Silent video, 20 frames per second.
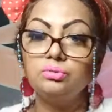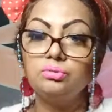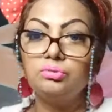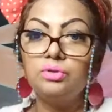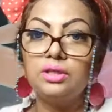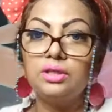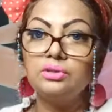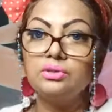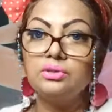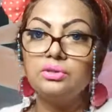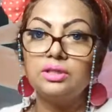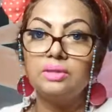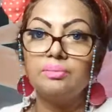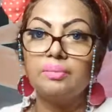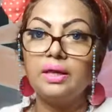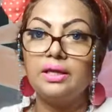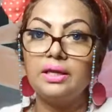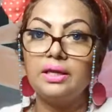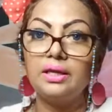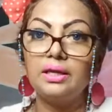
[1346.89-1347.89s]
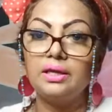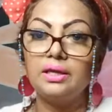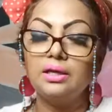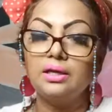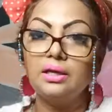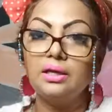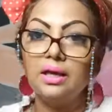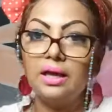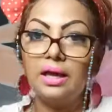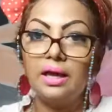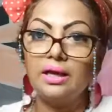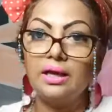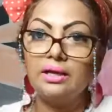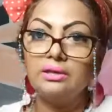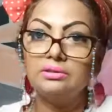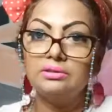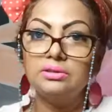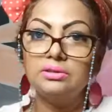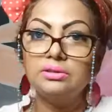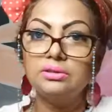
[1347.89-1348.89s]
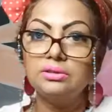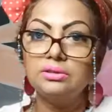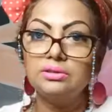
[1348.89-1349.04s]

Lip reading: run to somebody and